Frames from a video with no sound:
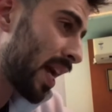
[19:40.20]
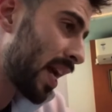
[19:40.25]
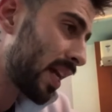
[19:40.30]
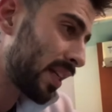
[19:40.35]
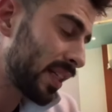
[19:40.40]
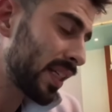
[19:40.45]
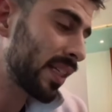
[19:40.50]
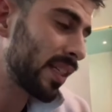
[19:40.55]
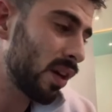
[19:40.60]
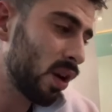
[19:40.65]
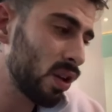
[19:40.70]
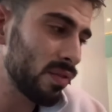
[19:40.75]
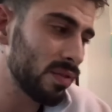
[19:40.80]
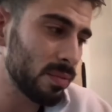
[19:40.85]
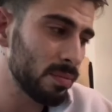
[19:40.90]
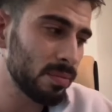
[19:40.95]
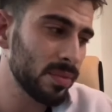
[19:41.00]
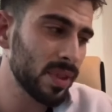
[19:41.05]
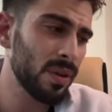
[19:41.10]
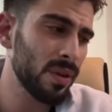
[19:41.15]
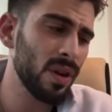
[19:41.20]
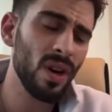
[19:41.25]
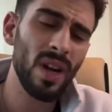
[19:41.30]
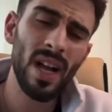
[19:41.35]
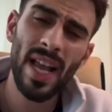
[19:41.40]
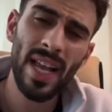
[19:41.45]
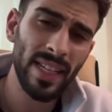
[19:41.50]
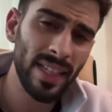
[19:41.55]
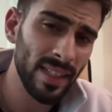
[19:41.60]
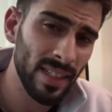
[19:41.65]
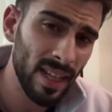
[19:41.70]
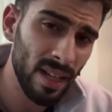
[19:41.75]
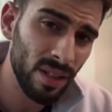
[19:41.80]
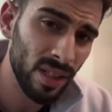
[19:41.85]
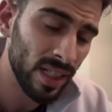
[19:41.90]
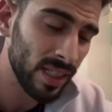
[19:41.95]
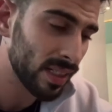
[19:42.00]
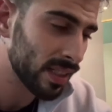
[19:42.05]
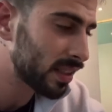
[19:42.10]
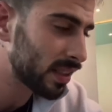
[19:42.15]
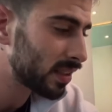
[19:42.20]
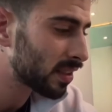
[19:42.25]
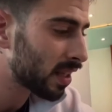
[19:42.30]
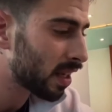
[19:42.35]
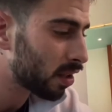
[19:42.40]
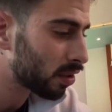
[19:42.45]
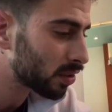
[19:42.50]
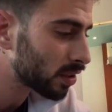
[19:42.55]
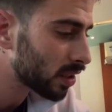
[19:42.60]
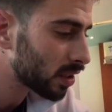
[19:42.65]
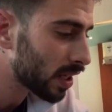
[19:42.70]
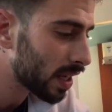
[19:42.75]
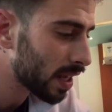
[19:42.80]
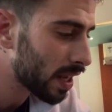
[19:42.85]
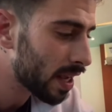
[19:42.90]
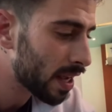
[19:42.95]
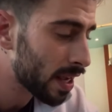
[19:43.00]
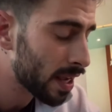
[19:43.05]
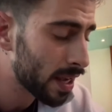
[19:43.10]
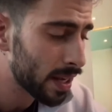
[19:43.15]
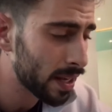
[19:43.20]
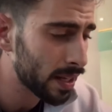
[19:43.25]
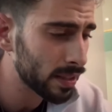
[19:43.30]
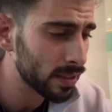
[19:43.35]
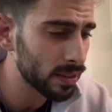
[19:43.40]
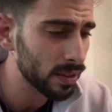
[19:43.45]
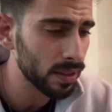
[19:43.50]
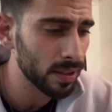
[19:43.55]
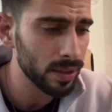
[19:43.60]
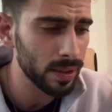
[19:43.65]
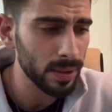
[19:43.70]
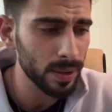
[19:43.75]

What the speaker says: and Nikki, all of them. They were all hanging out at Nikki's house. And